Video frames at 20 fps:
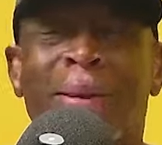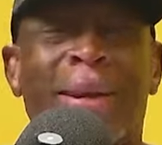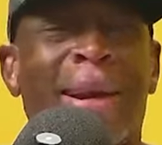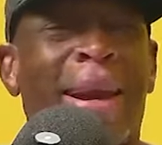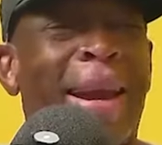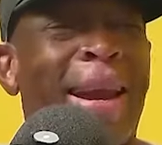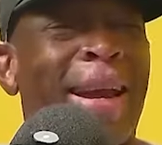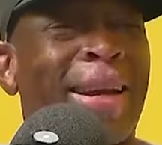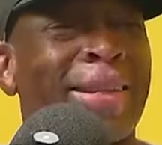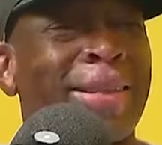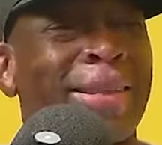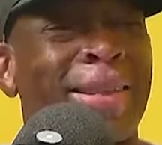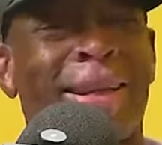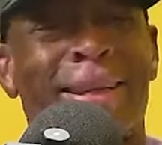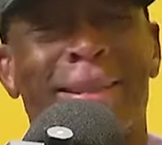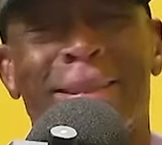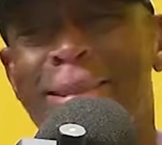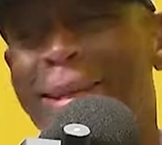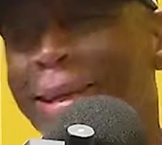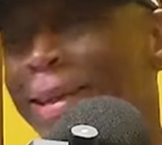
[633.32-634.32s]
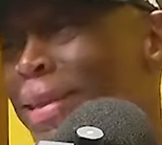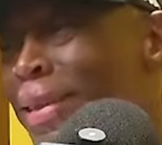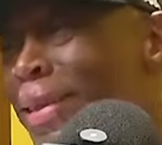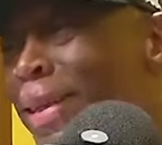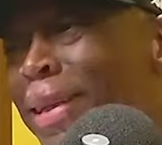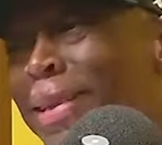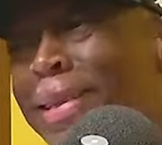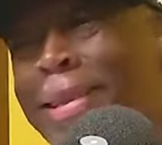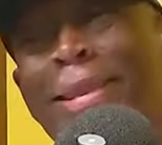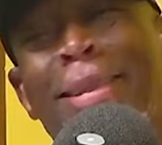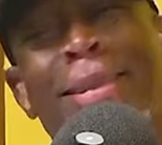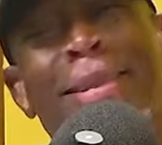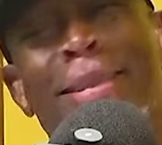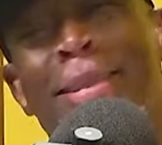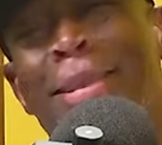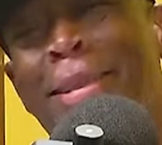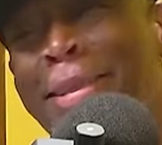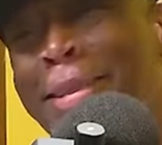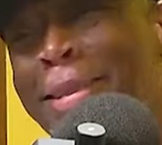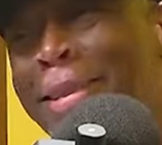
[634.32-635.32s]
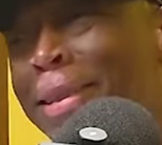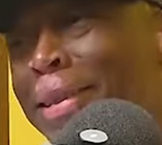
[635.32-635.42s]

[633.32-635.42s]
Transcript: next, next, next, next, next, next. Knicks.